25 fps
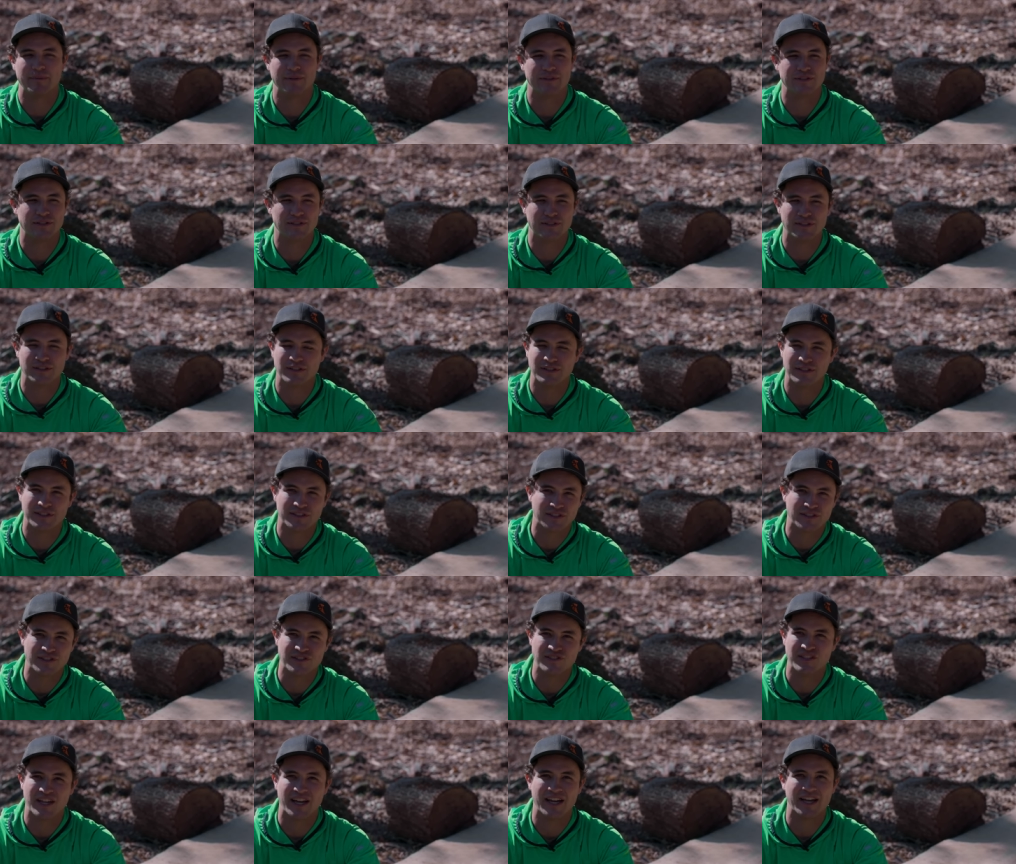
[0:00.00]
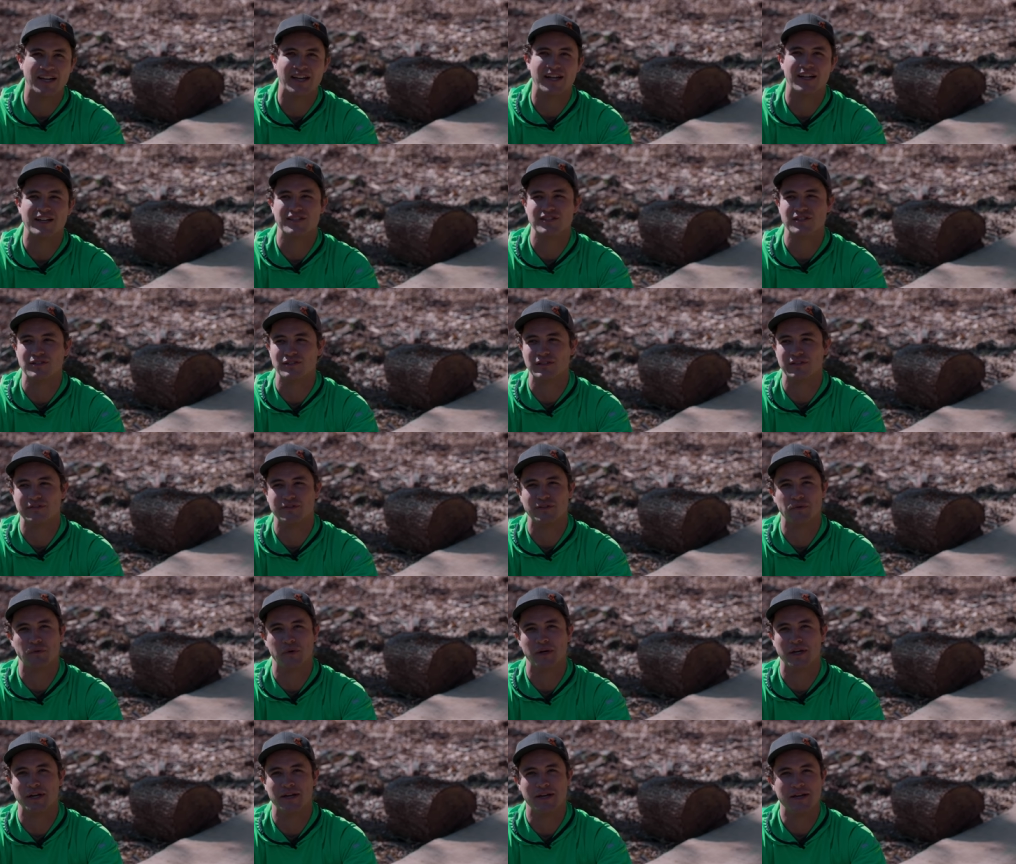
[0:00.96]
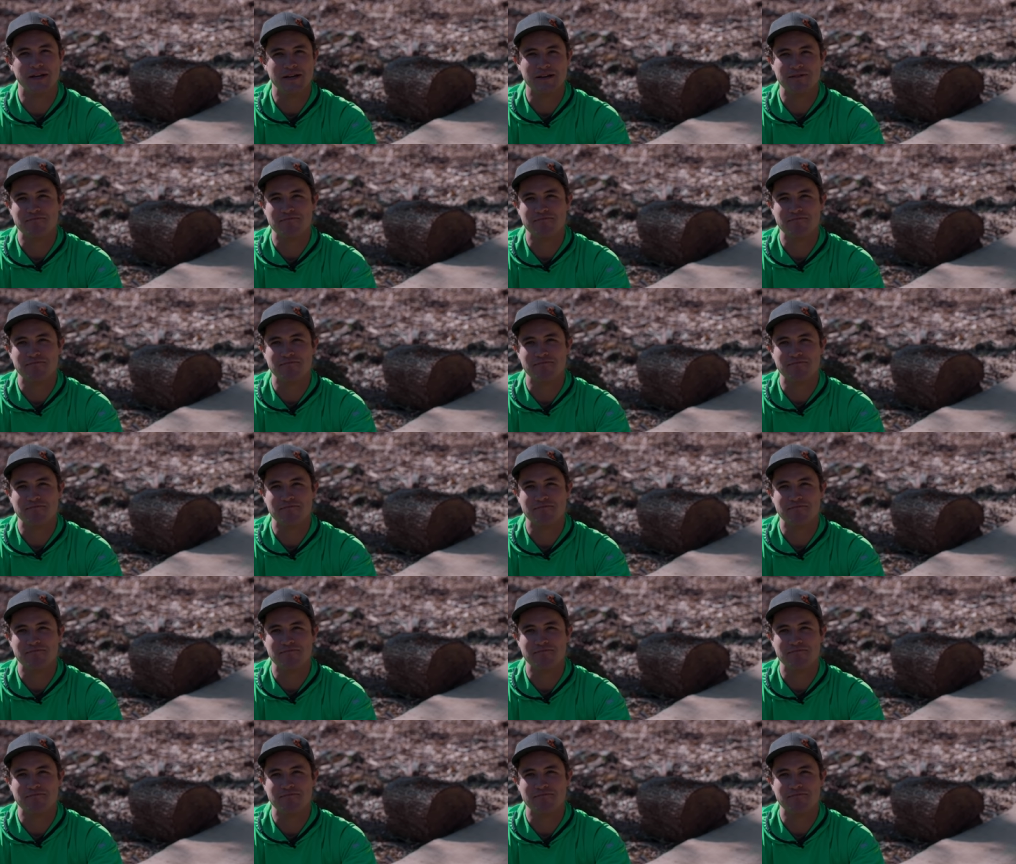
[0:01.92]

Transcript: It's a good little side hustle if you want to